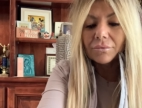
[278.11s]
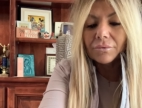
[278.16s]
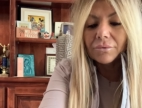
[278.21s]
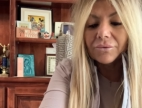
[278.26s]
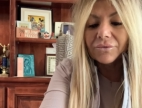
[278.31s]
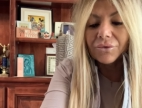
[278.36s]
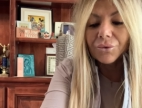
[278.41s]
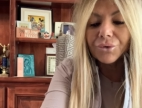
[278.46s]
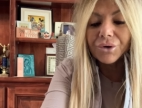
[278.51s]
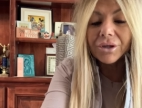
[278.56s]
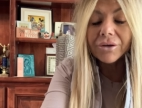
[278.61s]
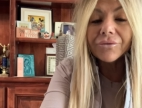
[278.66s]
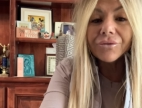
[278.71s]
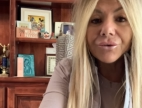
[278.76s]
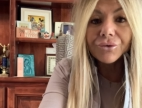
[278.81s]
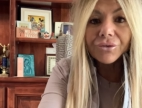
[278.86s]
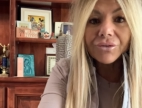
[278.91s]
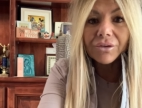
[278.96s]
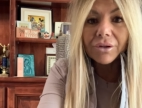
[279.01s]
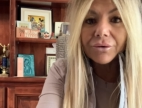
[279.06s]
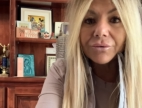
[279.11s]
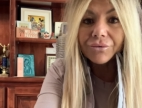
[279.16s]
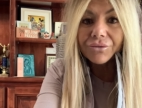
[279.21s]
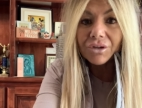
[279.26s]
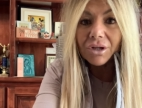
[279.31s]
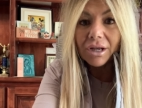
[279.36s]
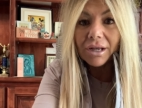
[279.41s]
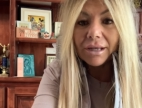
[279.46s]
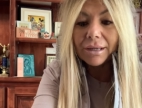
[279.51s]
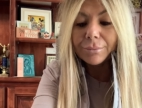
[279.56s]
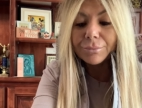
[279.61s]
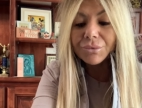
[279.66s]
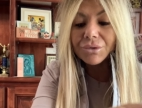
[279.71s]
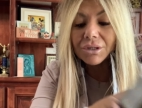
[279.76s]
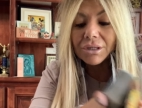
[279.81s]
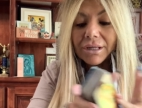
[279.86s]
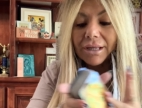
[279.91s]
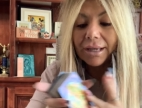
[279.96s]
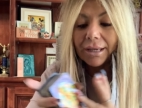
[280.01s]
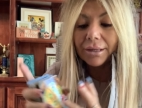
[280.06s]
So give yourself time to
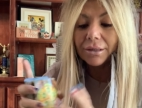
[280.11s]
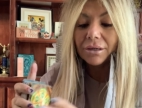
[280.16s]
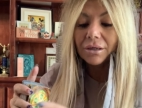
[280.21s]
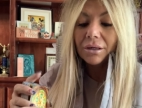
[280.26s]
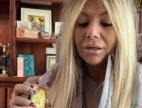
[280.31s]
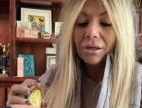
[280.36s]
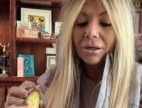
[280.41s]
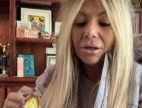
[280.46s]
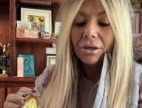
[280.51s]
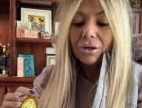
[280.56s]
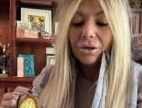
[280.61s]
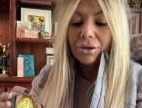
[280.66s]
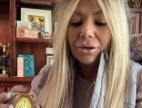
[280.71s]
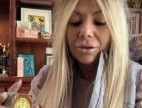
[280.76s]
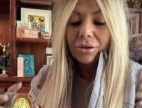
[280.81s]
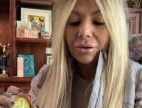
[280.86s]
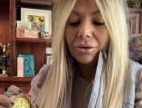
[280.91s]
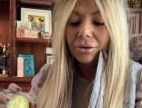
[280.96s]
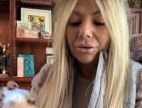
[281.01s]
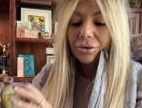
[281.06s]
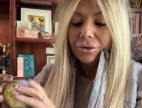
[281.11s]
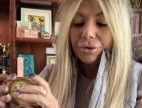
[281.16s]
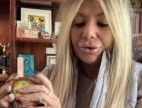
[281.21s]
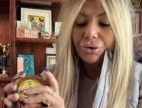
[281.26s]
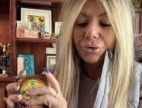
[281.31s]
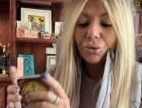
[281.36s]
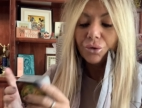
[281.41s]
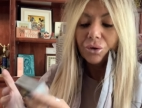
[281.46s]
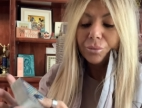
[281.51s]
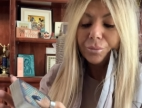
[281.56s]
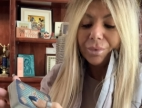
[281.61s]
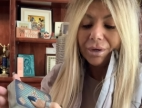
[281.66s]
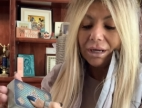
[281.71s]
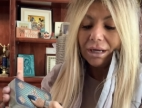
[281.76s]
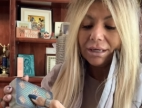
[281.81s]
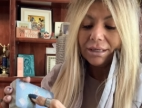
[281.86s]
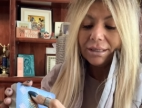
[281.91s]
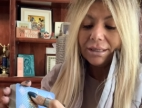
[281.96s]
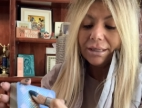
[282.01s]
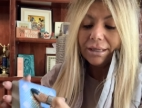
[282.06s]
get your
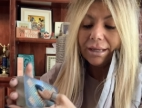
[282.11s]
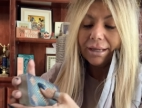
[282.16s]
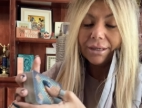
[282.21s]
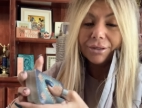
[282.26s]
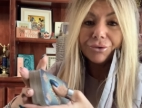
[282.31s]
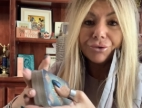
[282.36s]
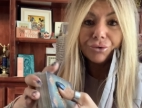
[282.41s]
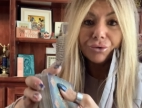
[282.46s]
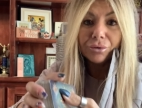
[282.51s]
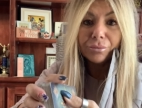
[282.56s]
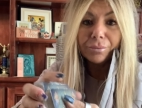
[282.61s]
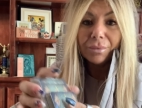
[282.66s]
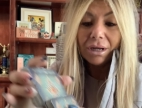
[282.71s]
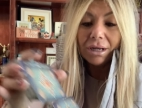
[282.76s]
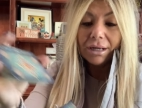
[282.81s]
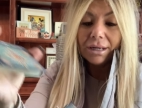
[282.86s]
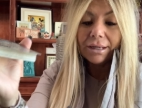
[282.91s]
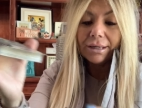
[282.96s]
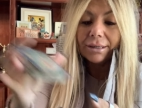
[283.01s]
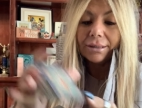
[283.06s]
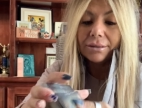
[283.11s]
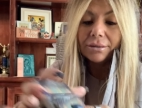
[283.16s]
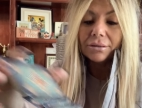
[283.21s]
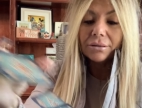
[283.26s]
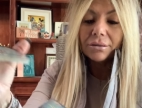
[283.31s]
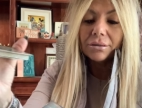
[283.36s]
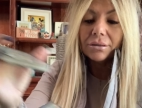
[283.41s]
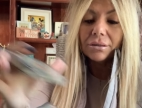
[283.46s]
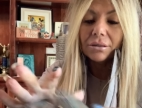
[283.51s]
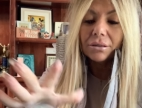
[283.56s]
body and your mind